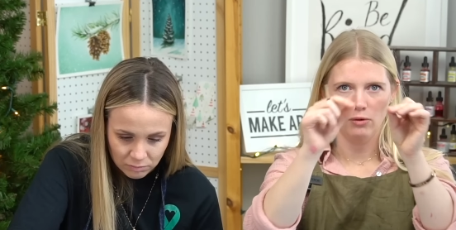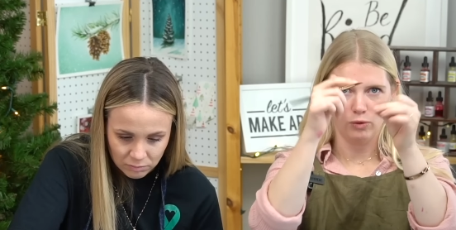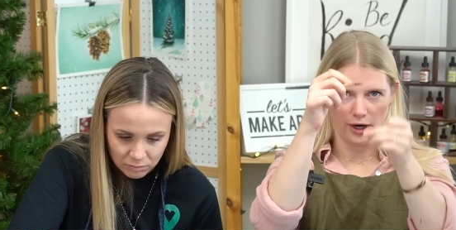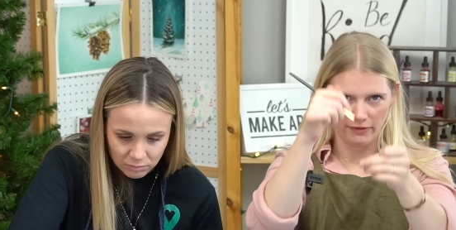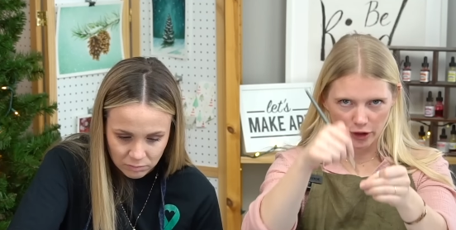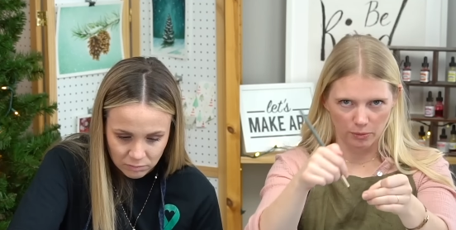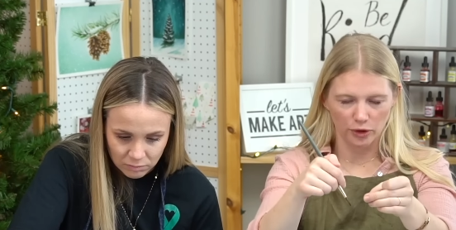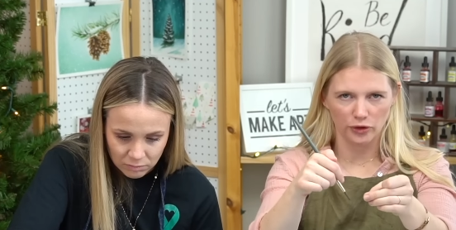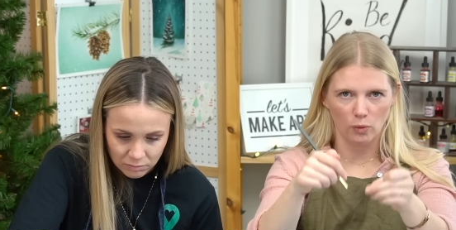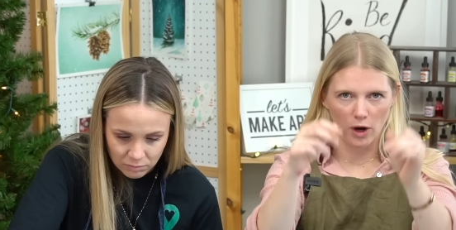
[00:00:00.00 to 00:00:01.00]
Speaker 1: wherever you
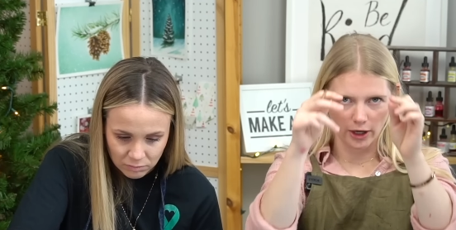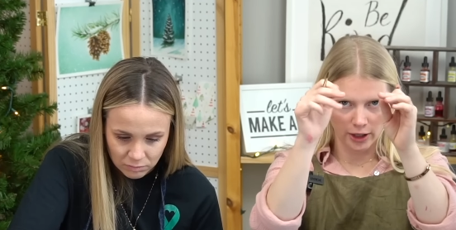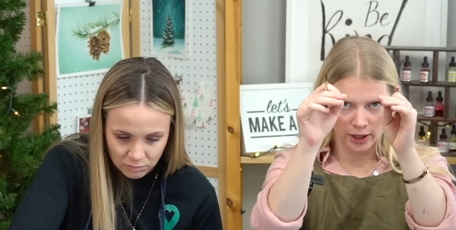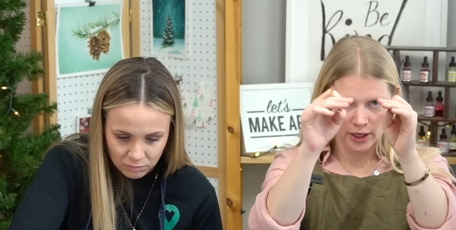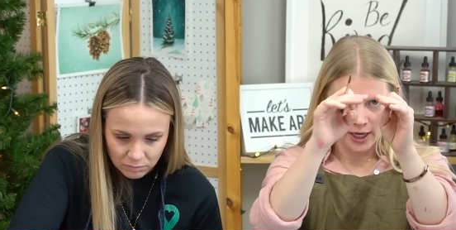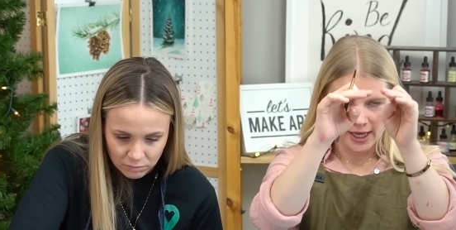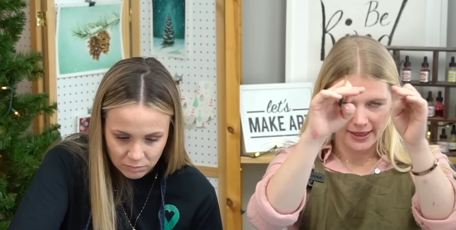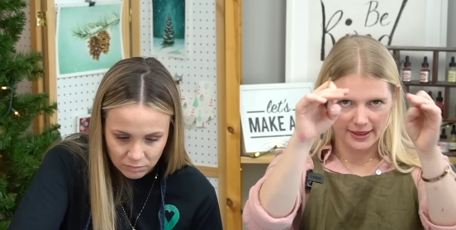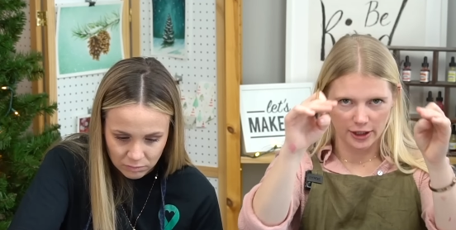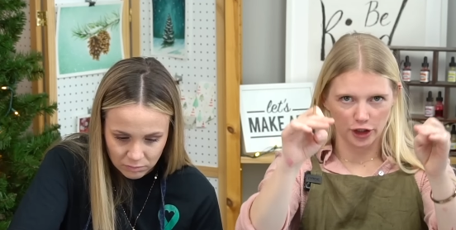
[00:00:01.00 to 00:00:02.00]
put the water,
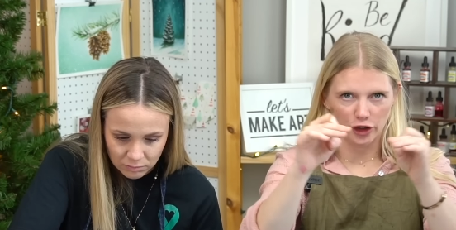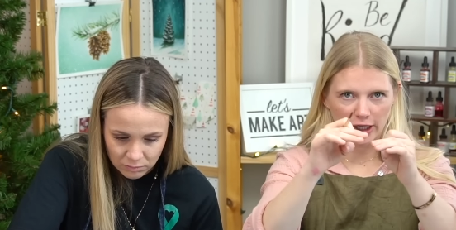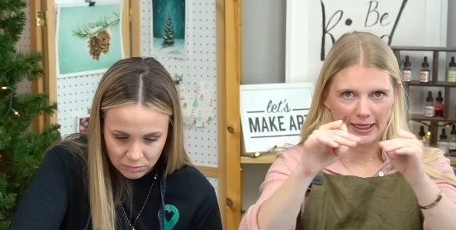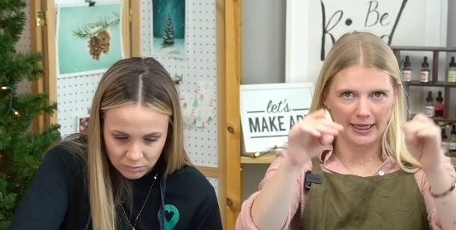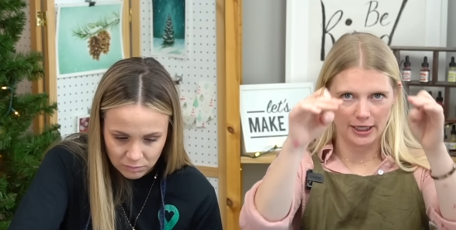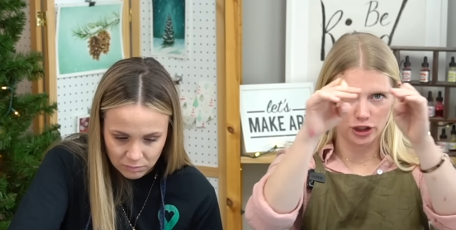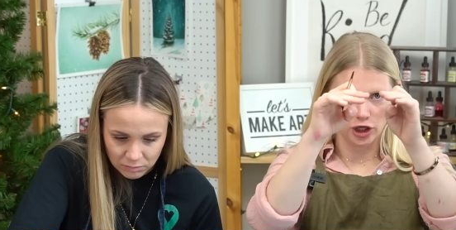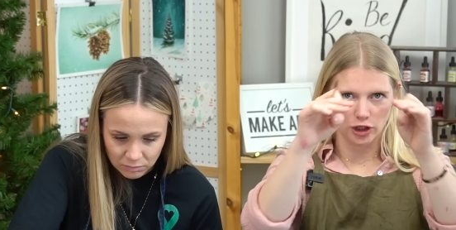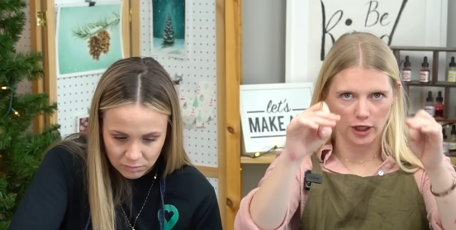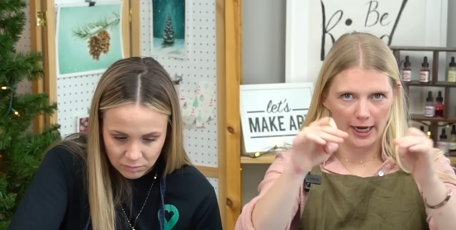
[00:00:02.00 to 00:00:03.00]
there, you're gonna get a
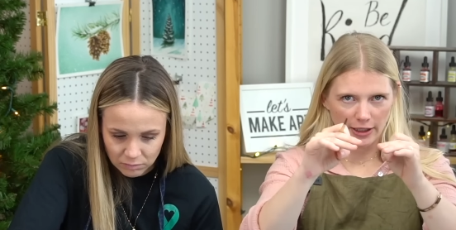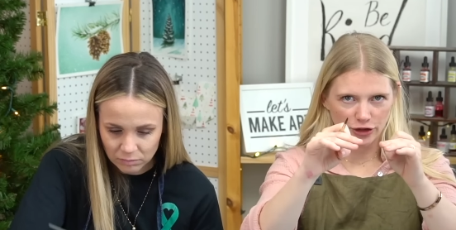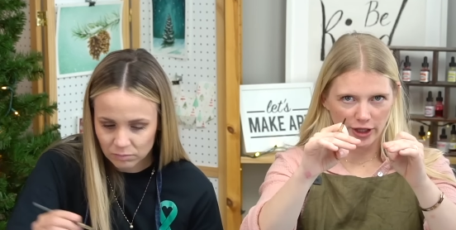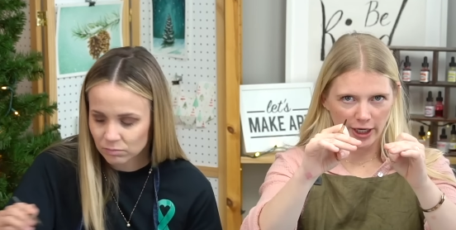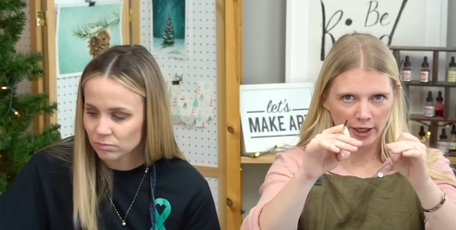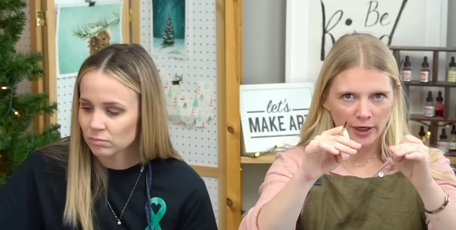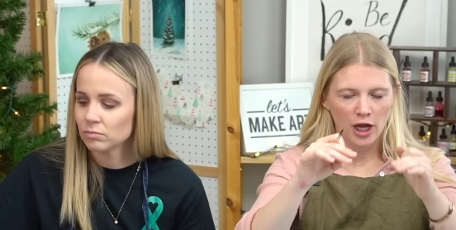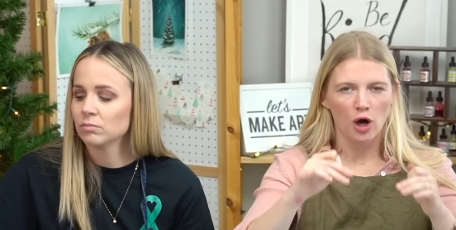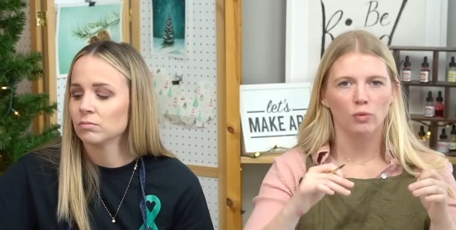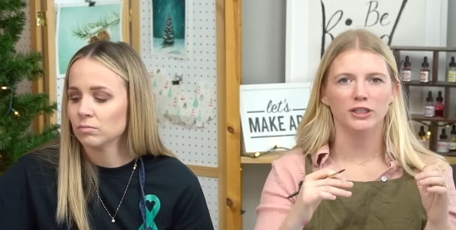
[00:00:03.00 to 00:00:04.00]
darker edge there,
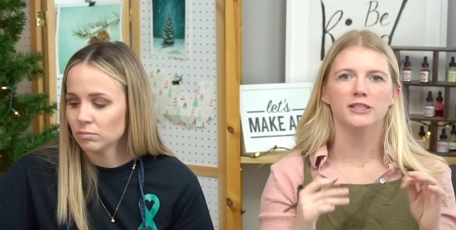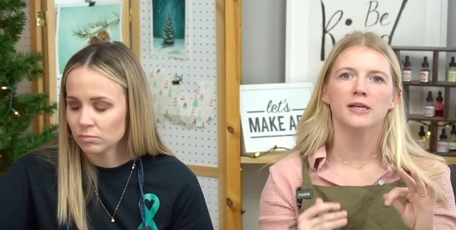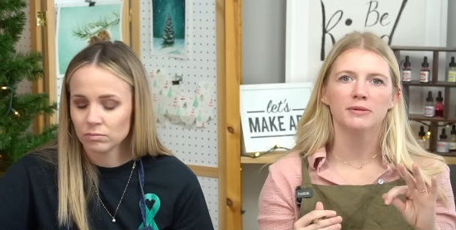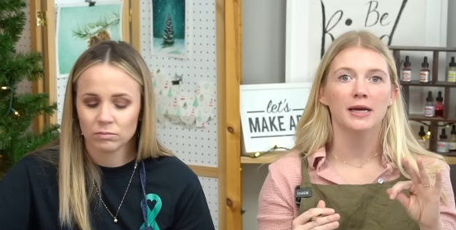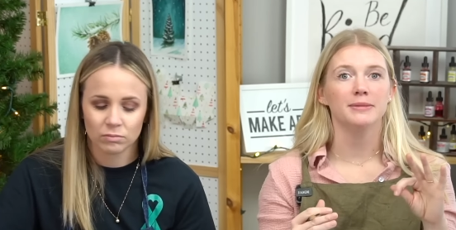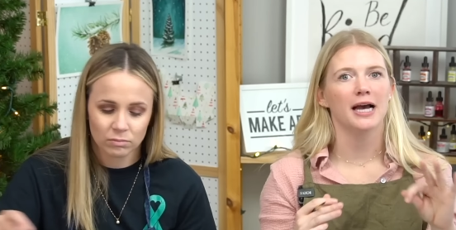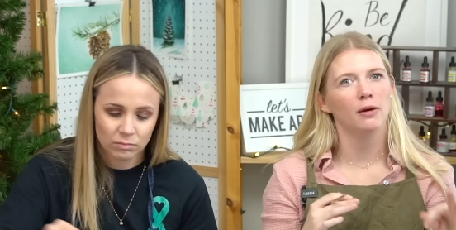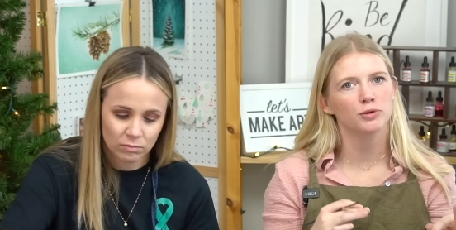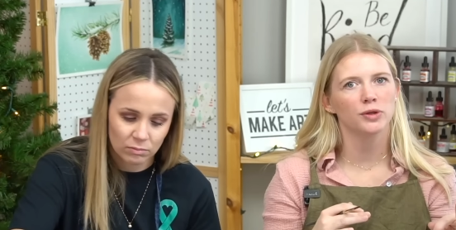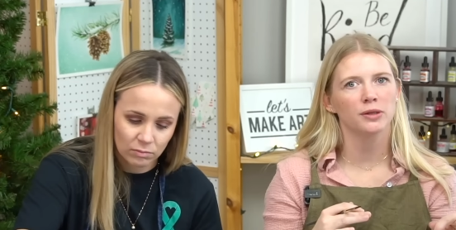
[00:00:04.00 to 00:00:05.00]
which sometimes
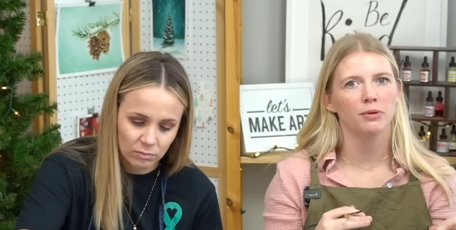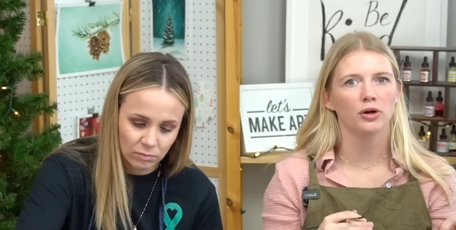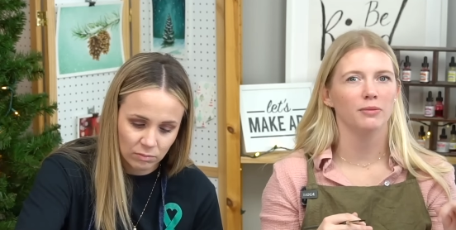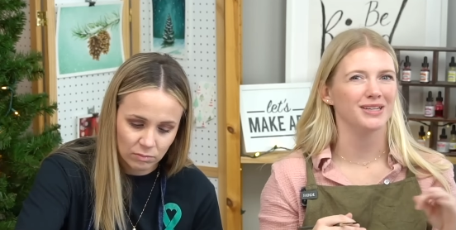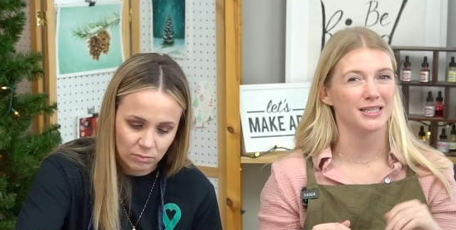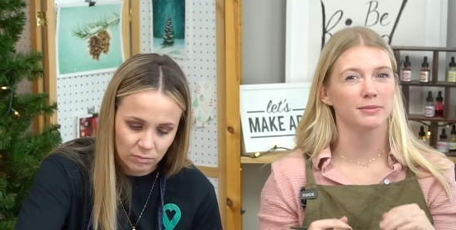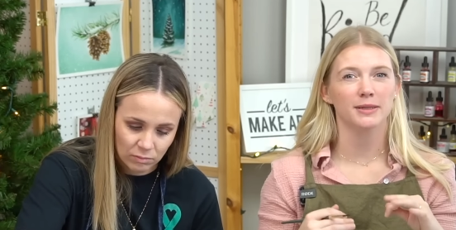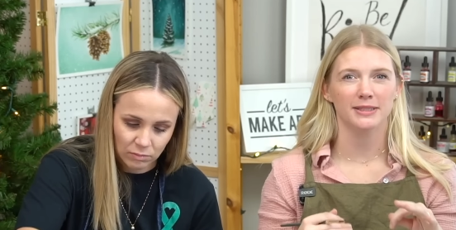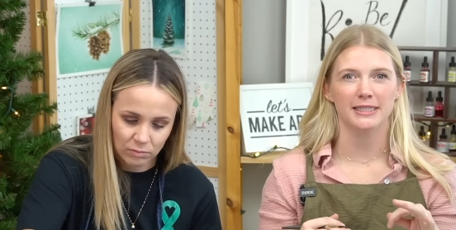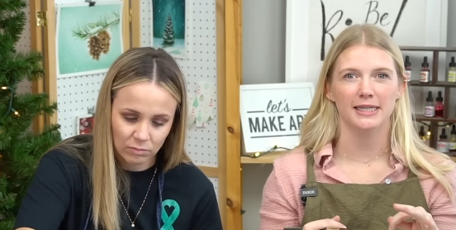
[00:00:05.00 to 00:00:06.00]
helps with the bokeh, but
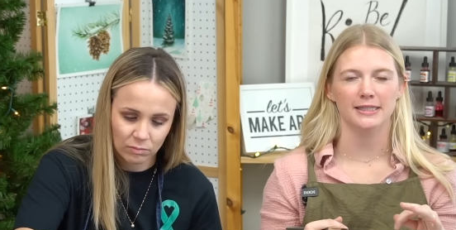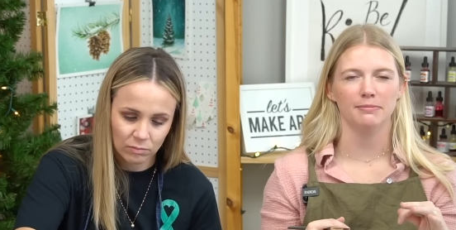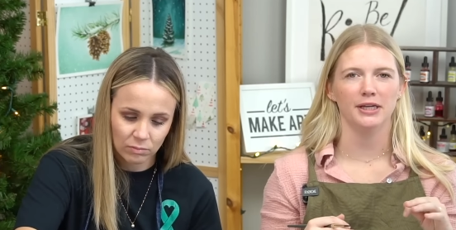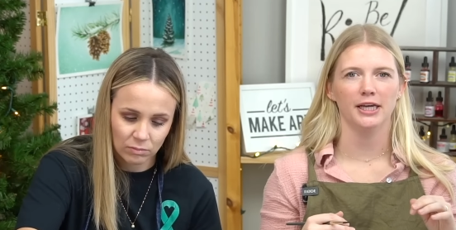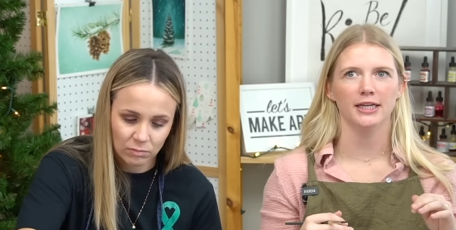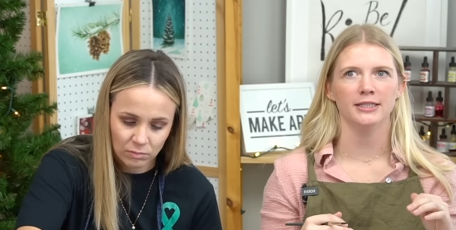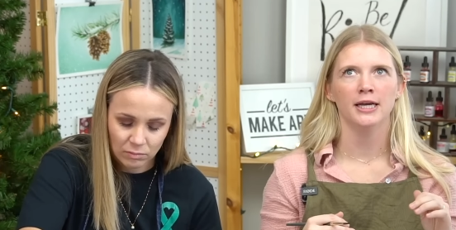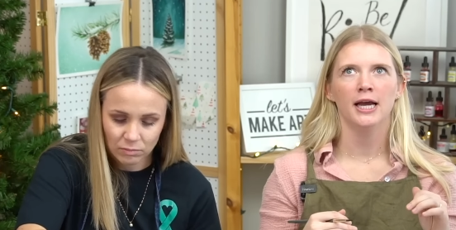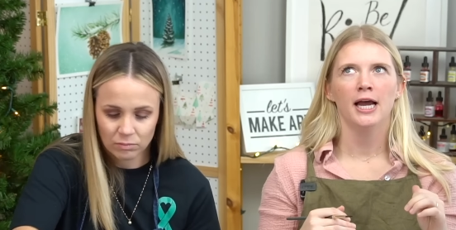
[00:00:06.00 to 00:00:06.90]
sometimes it doesn't because